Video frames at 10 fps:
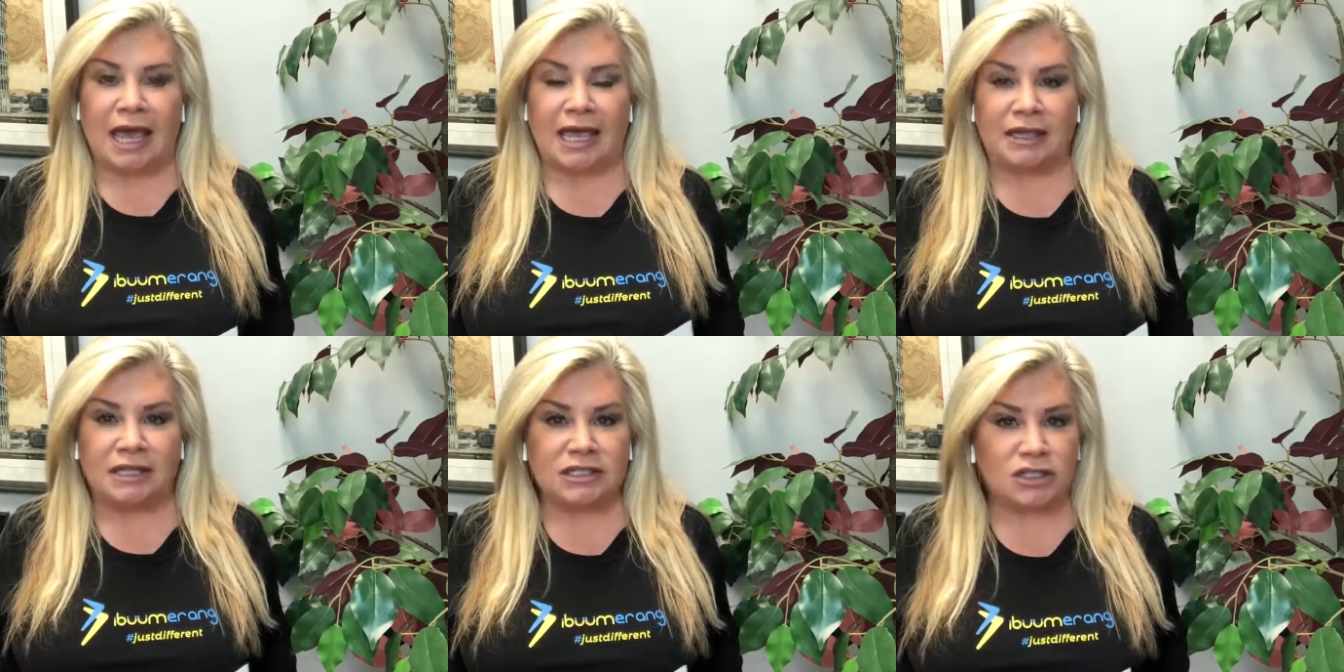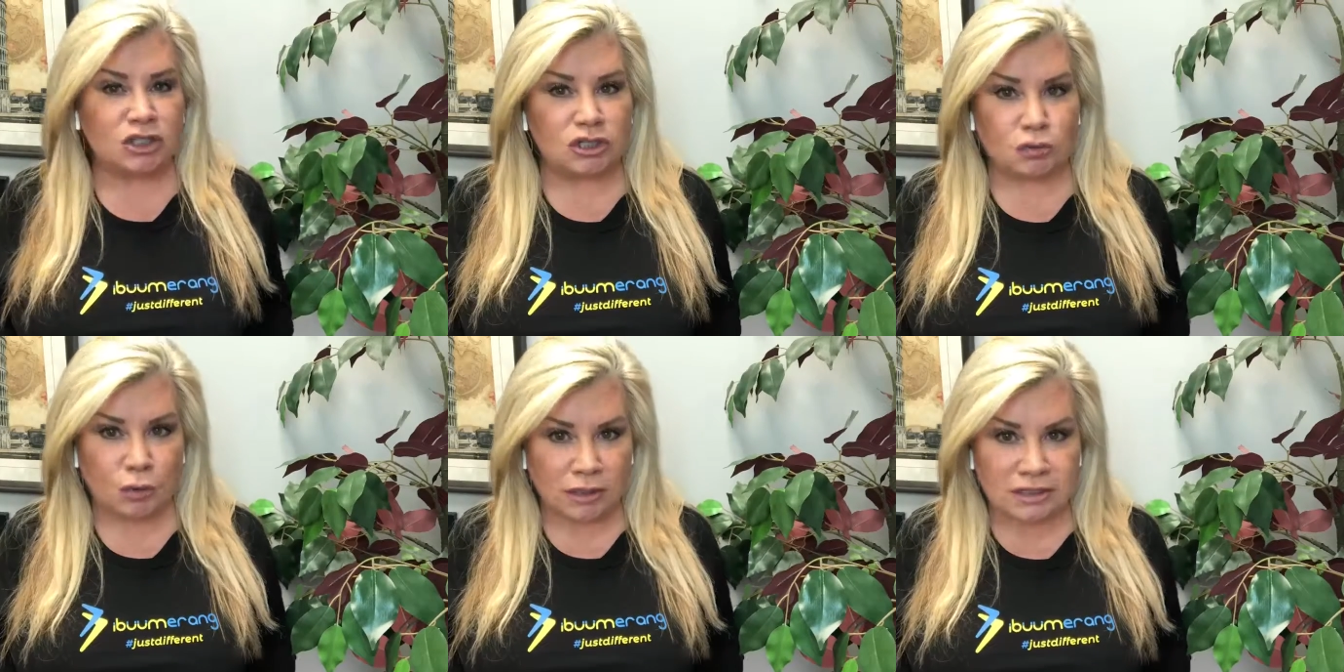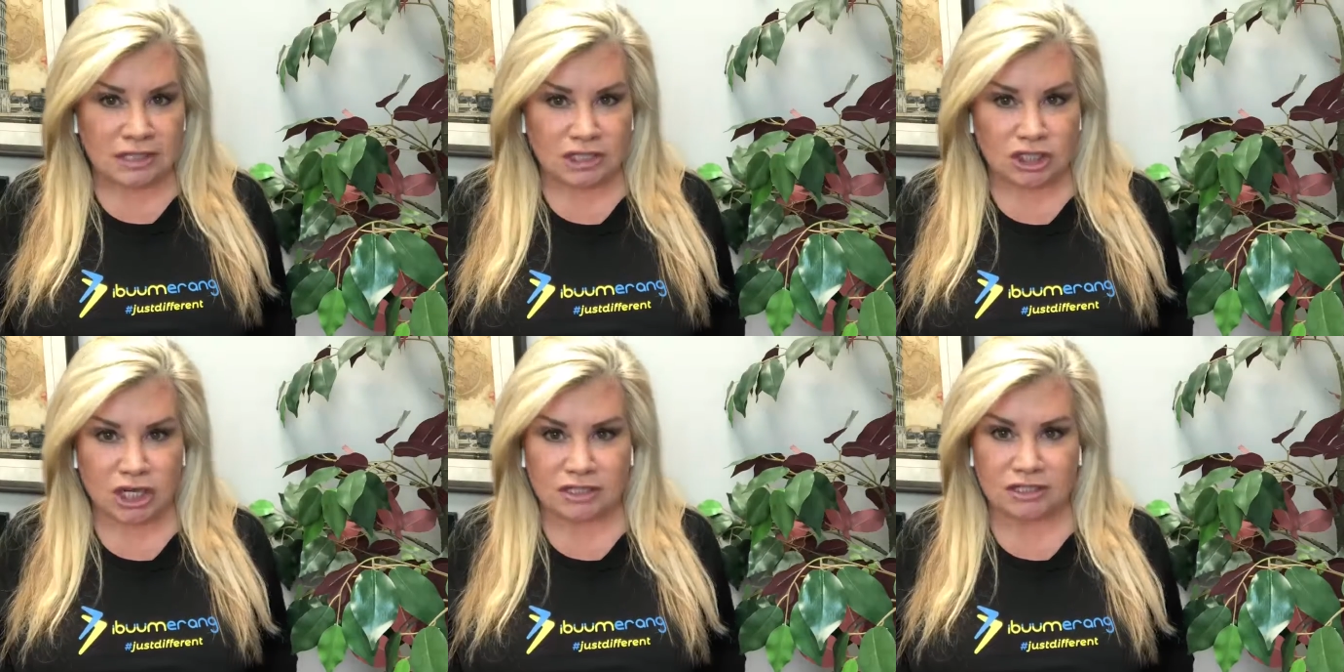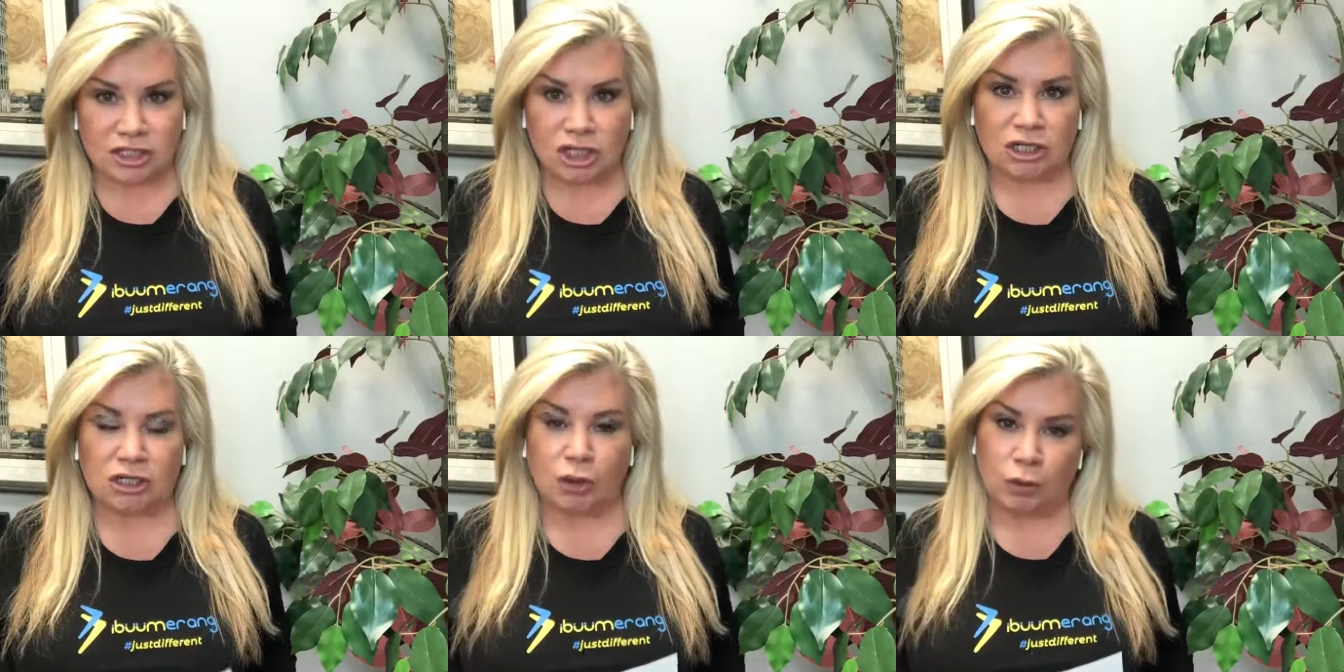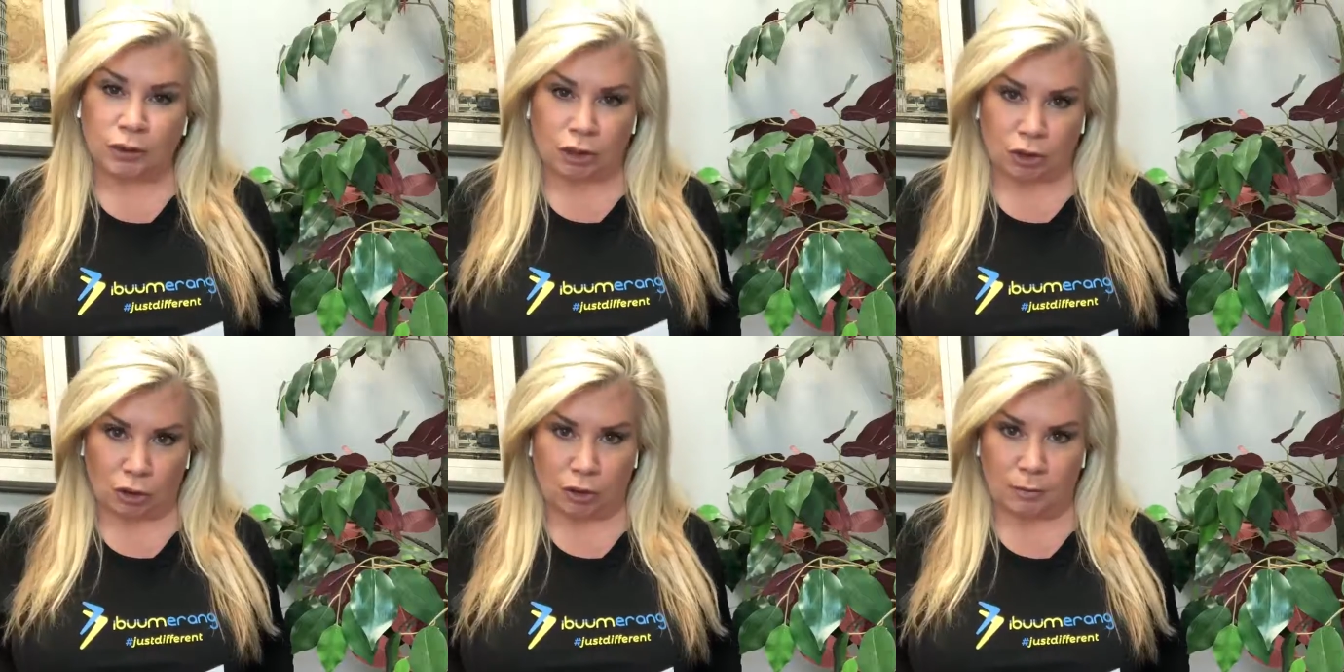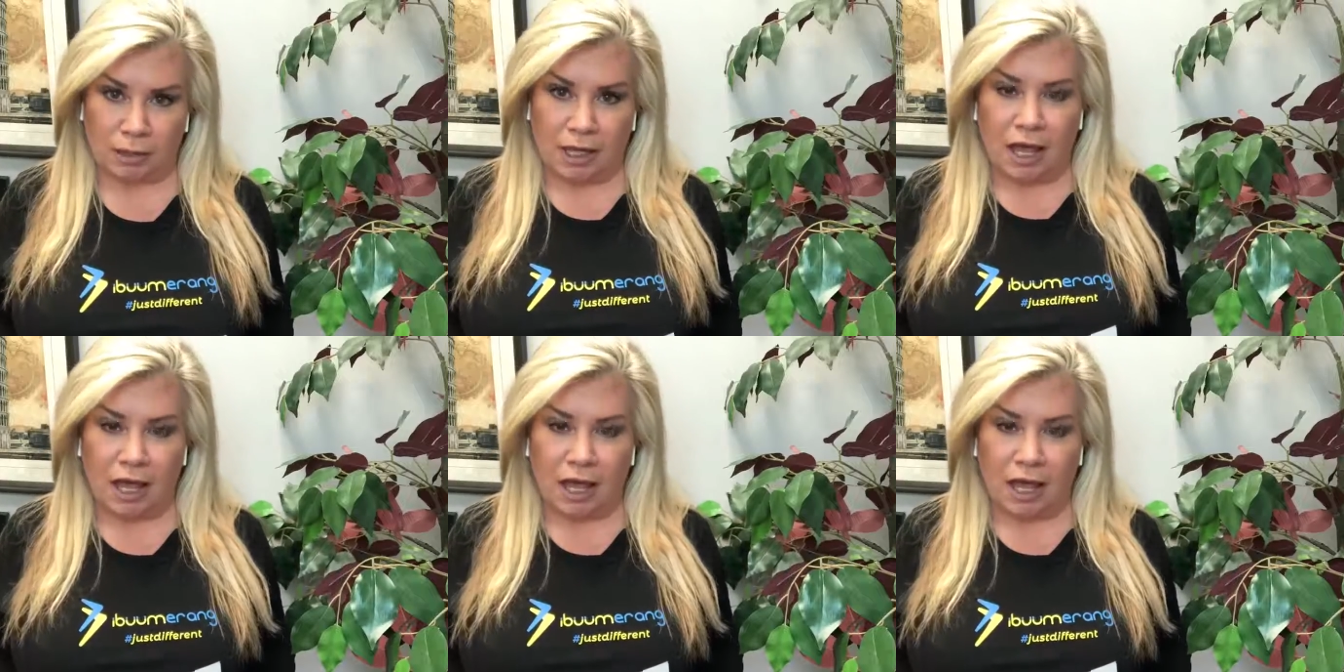and this is just one suggestion: going to Europe.